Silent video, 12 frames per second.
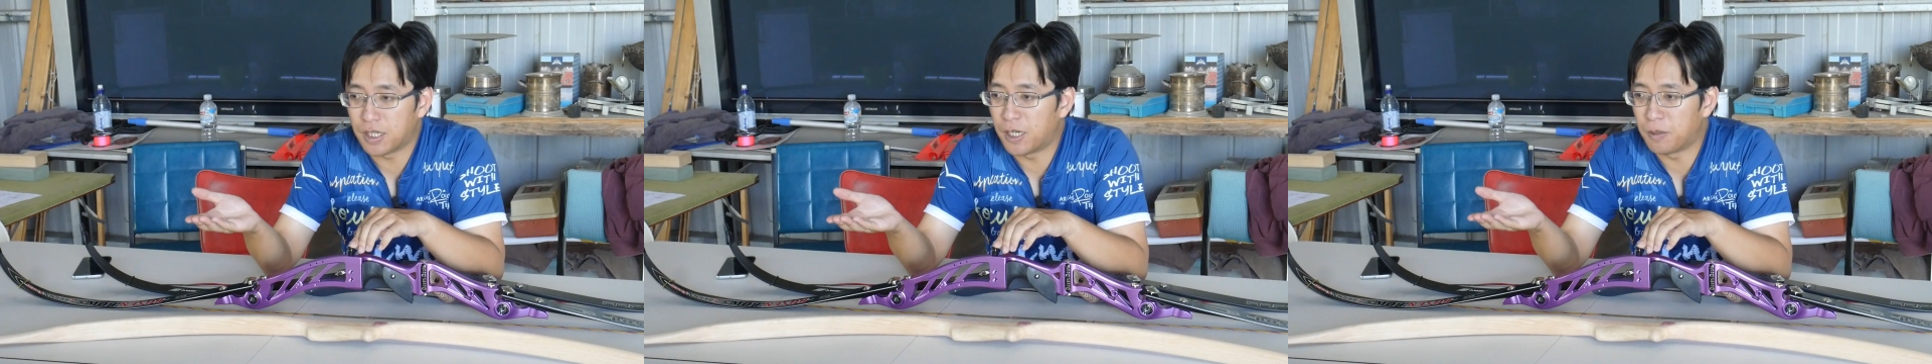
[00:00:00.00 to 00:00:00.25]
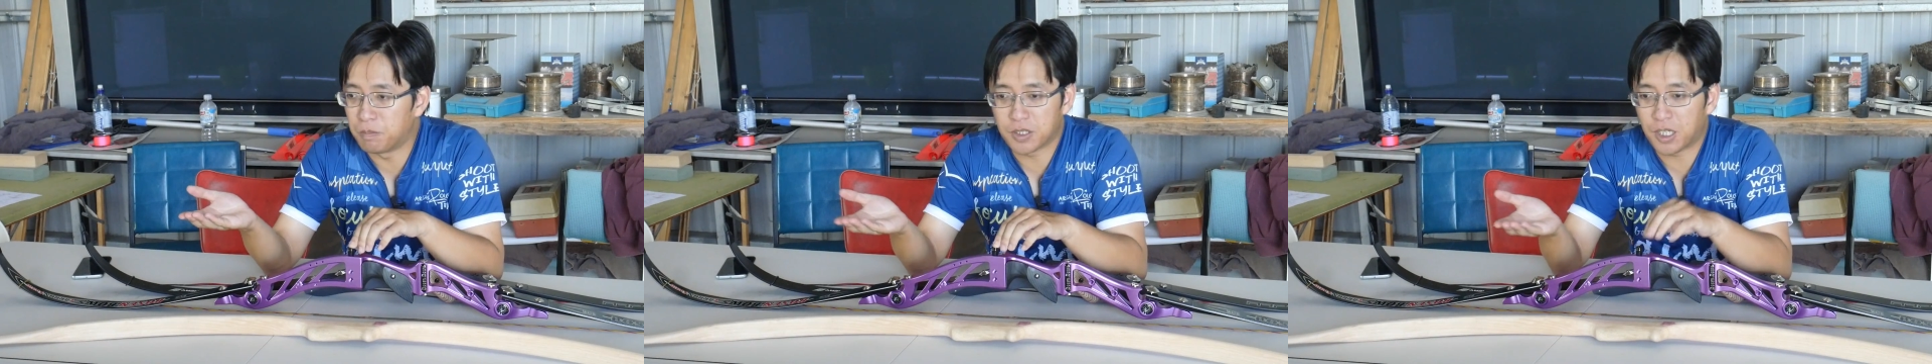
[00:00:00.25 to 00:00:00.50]

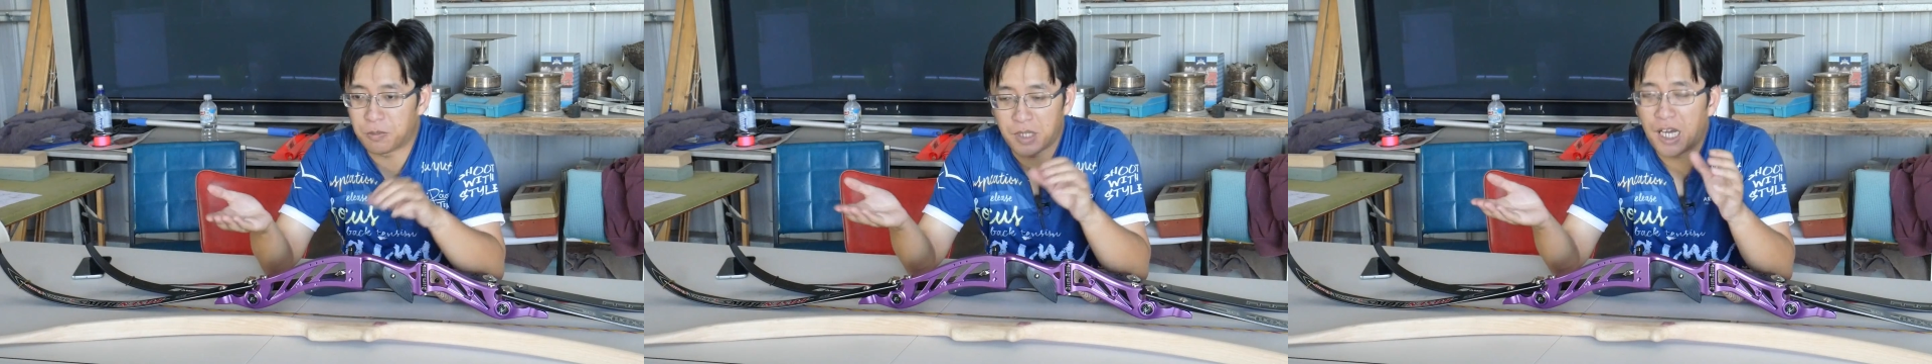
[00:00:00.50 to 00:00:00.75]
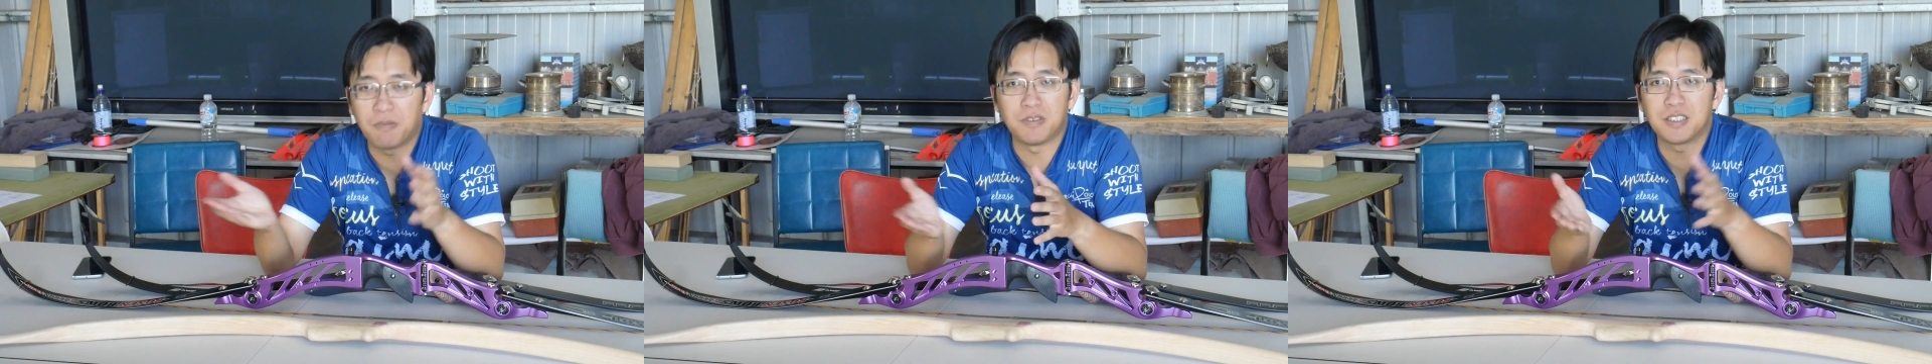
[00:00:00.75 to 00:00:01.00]
Um, again, we
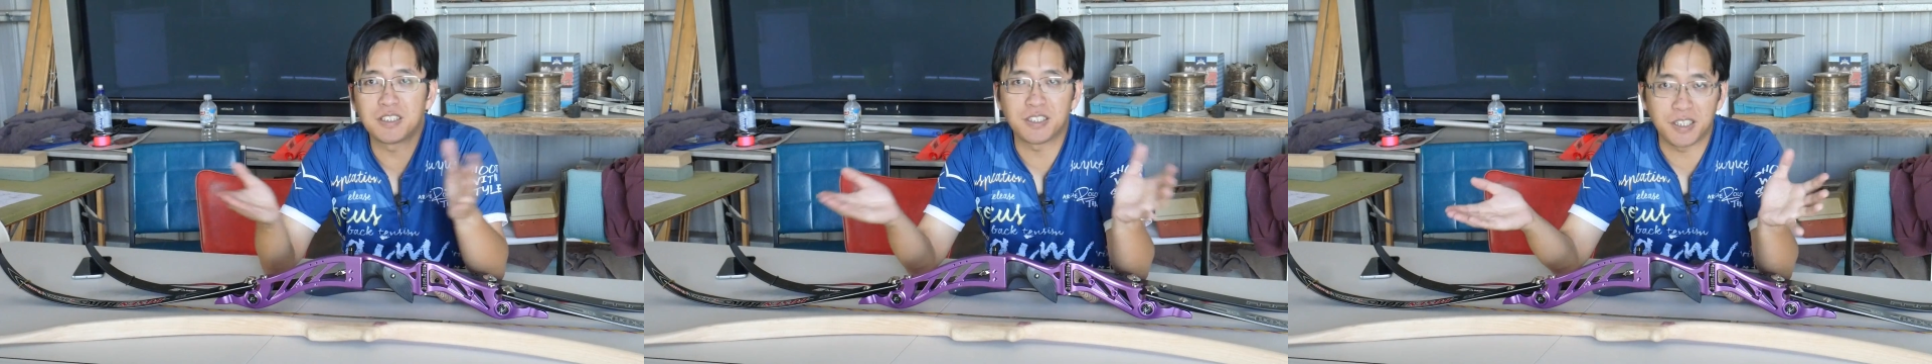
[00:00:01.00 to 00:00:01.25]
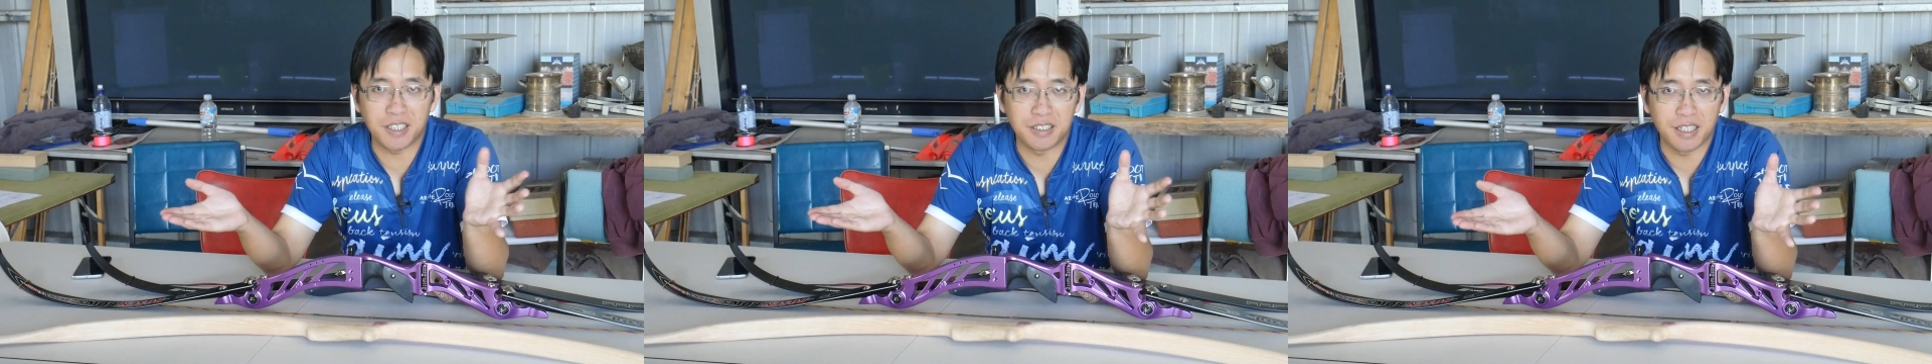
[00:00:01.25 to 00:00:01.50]
haven't
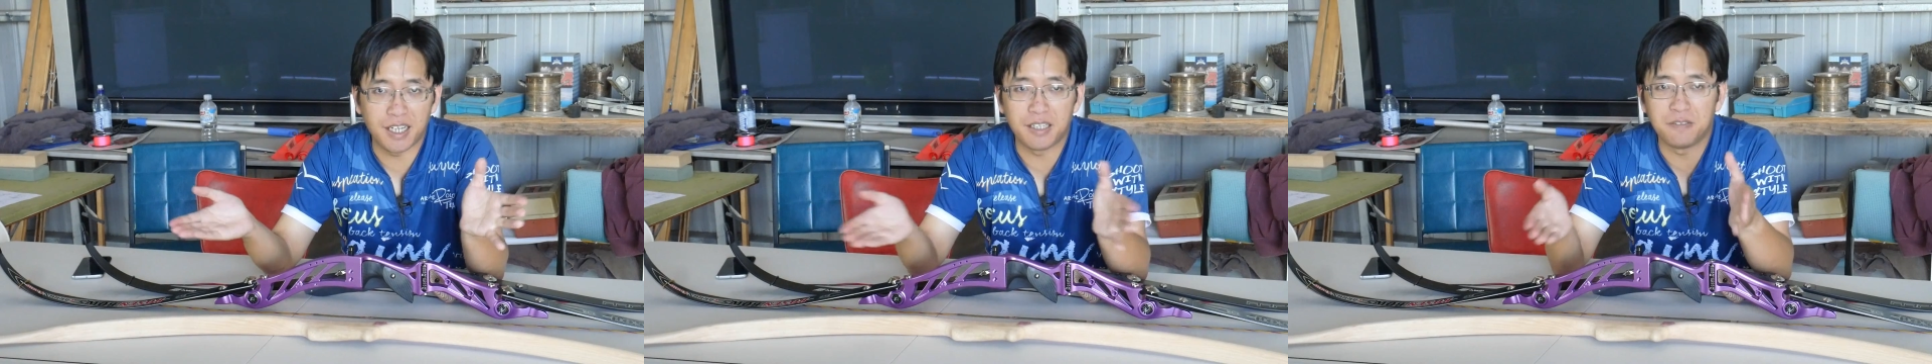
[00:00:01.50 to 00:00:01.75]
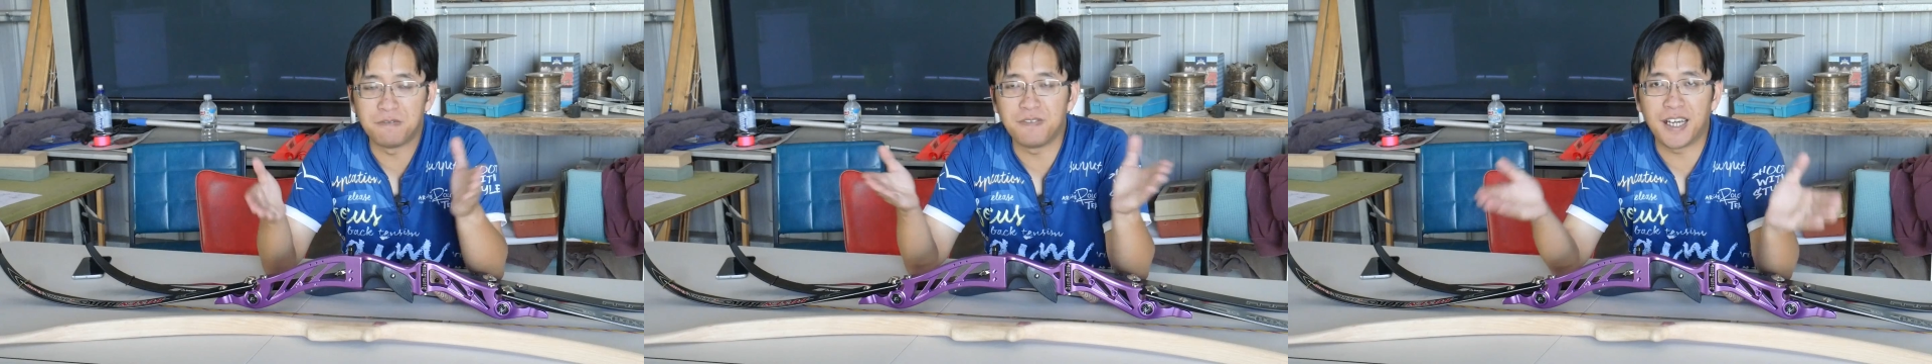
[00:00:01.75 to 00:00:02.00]
seen
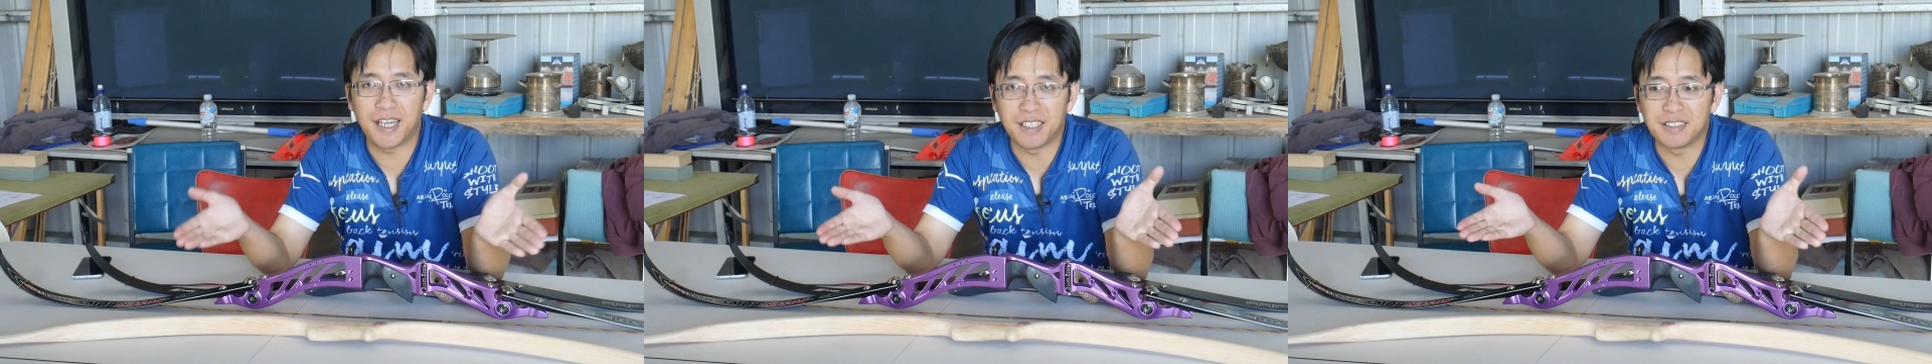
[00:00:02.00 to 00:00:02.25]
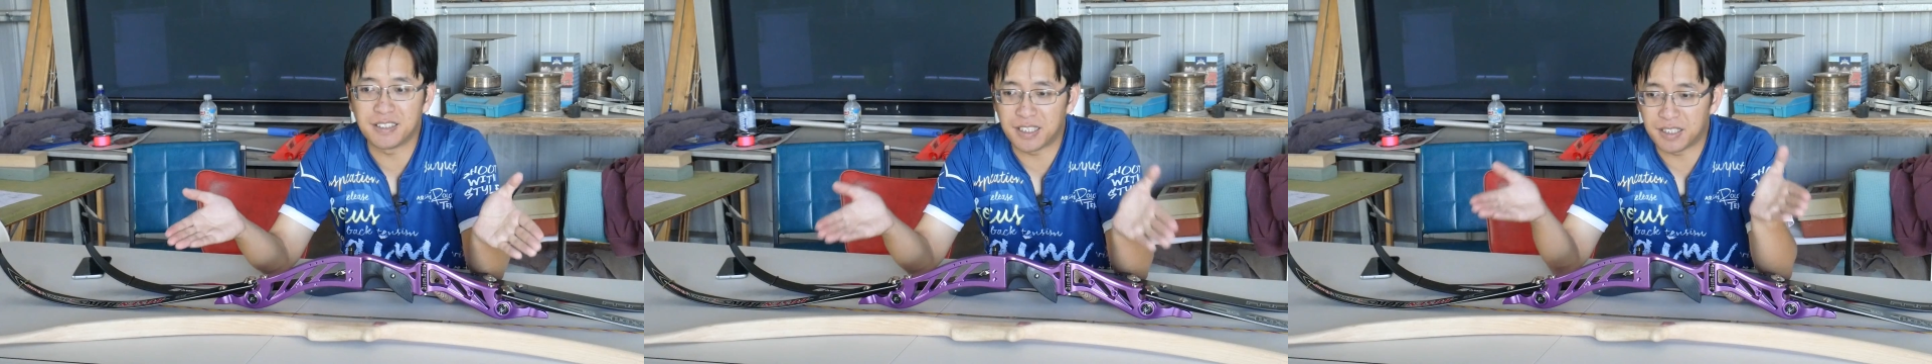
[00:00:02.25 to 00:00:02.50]
an advance